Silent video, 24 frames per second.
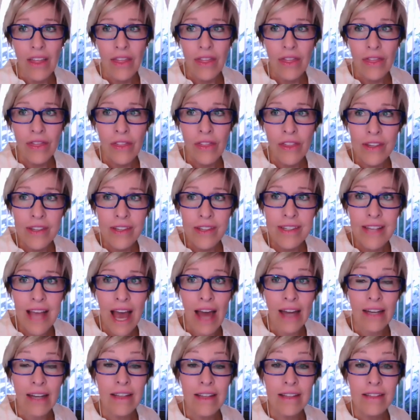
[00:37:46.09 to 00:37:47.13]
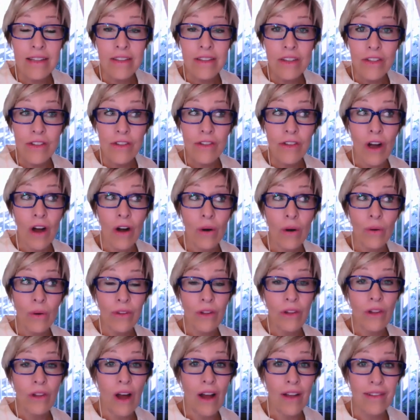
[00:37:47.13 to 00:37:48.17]
The sadness and the sorrow and
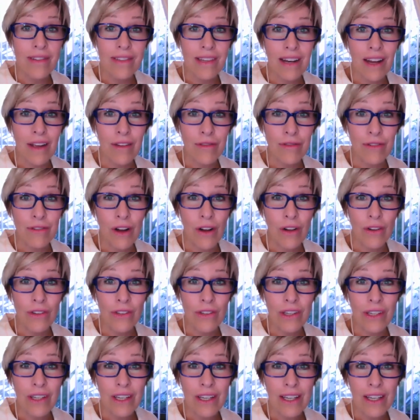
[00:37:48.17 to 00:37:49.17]
the loss that I felt,